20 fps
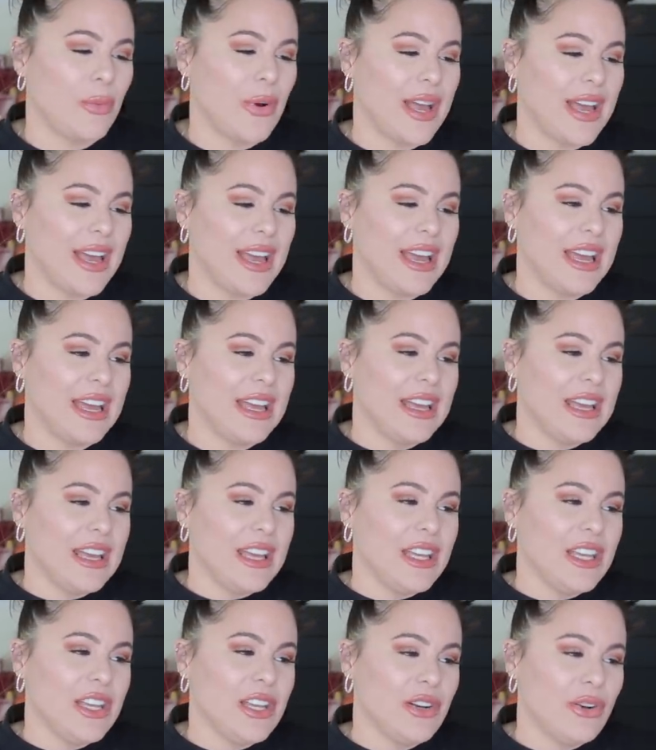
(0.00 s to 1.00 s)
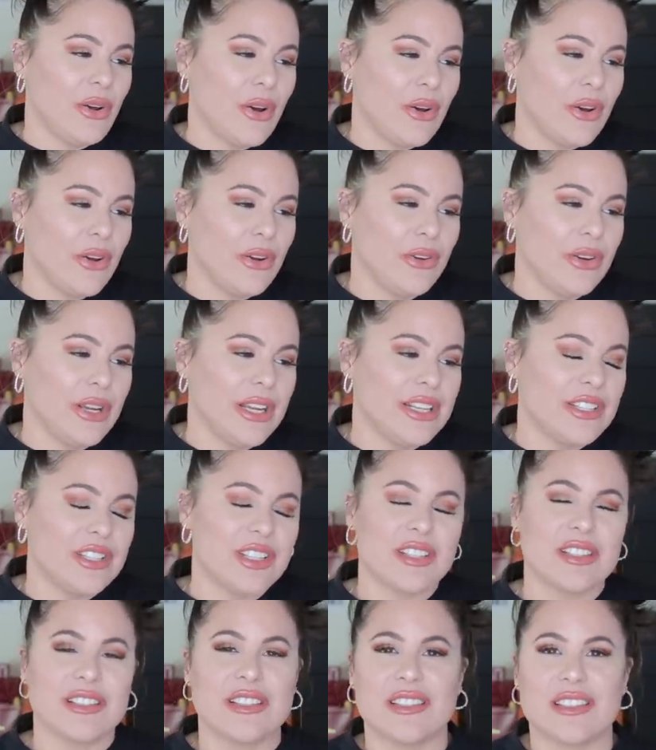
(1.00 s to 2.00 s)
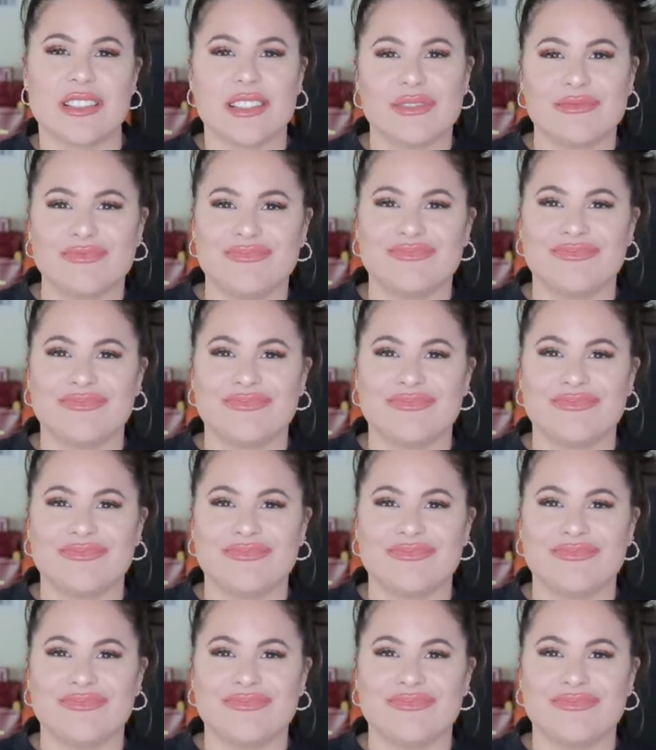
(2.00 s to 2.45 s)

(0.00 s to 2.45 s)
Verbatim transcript: where, you know, it just